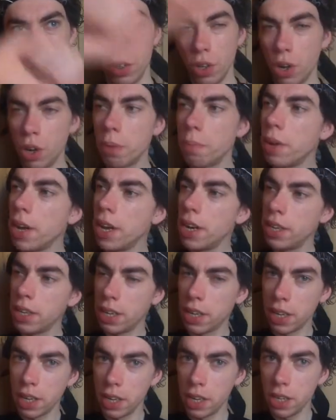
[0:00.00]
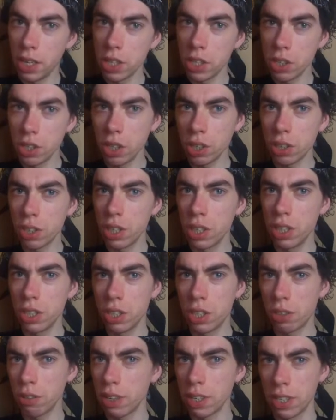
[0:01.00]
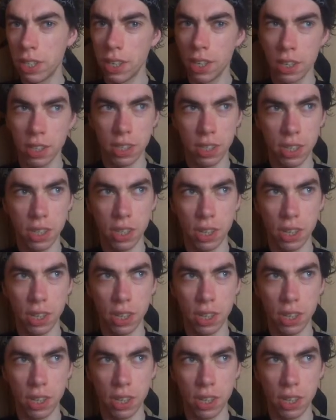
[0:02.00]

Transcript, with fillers: Our media is not interested